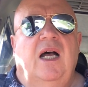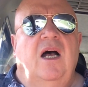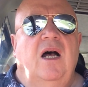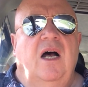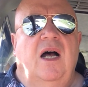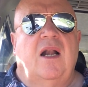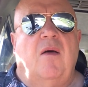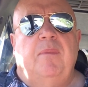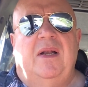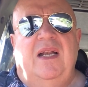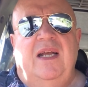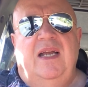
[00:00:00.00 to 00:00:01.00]
And I
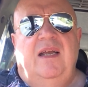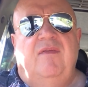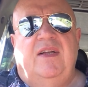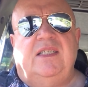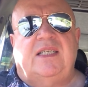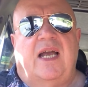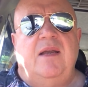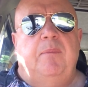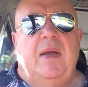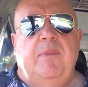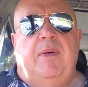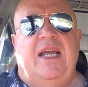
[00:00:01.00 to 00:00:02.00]
believe it's a
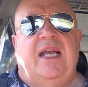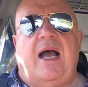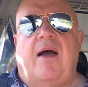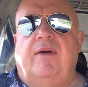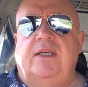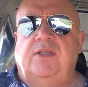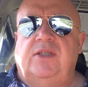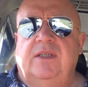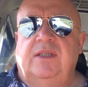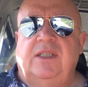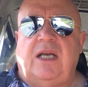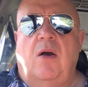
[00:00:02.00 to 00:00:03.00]
BP garage.
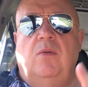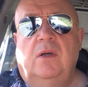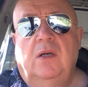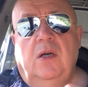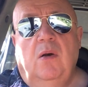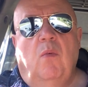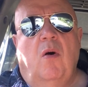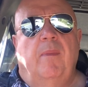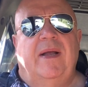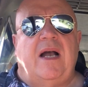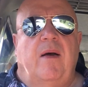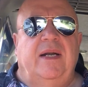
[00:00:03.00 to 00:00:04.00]
So we'll
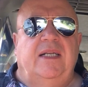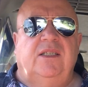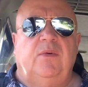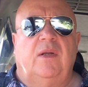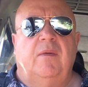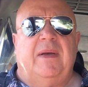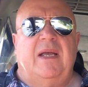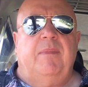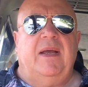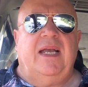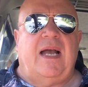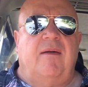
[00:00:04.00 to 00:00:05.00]
be going into the
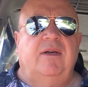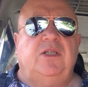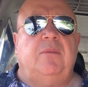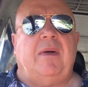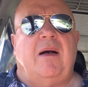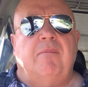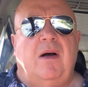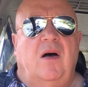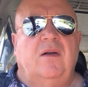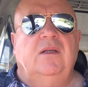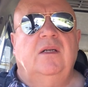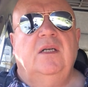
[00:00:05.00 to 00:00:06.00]
BP garage at Buck
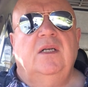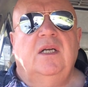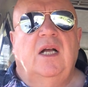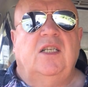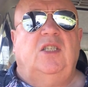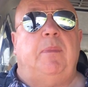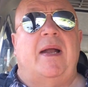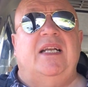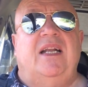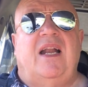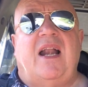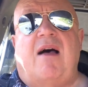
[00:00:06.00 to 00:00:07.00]
Barn and
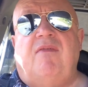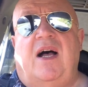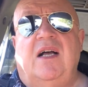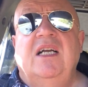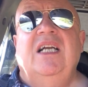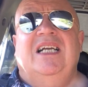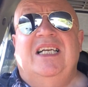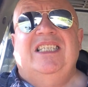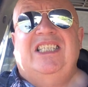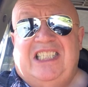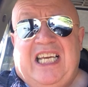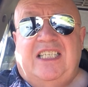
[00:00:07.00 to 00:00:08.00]
spending another
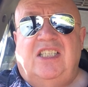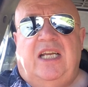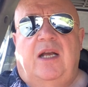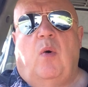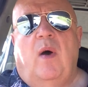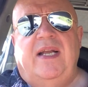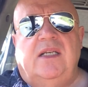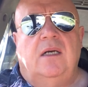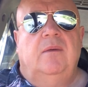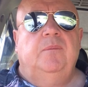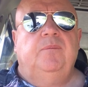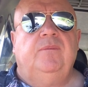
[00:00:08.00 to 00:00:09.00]
60 quid
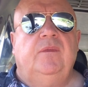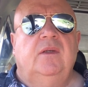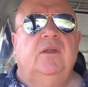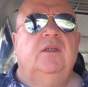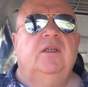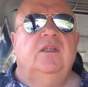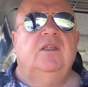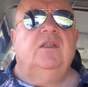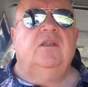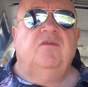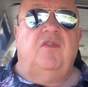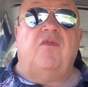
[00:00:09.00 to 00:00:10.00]

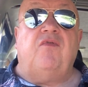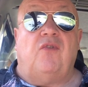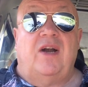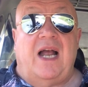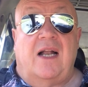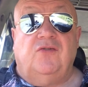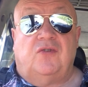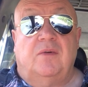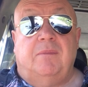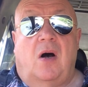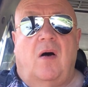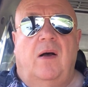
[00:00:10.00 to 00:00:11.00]
for 300
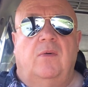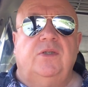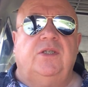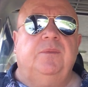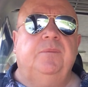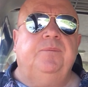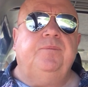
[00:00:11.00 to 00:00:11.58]
miles.